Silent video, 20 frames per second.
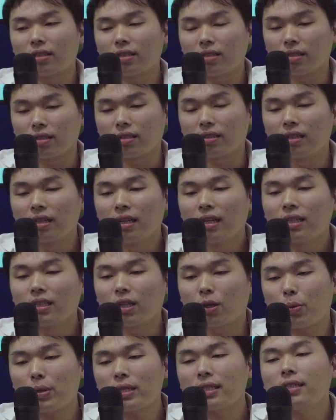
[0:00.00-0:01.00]
the
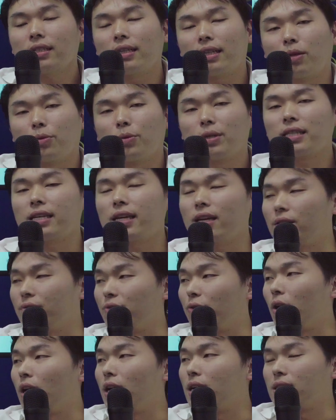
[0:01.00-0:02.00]
the question that they always
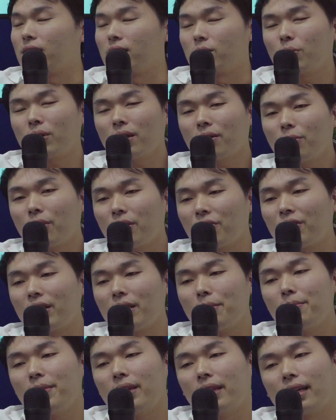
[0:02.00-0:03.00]
had for us is what what
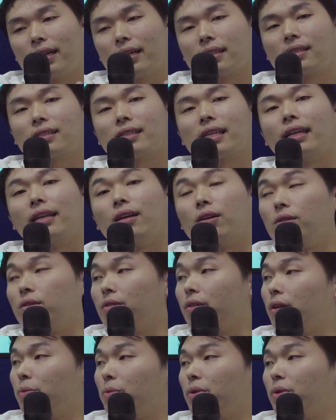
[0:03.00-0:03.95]
really made us stand out, right?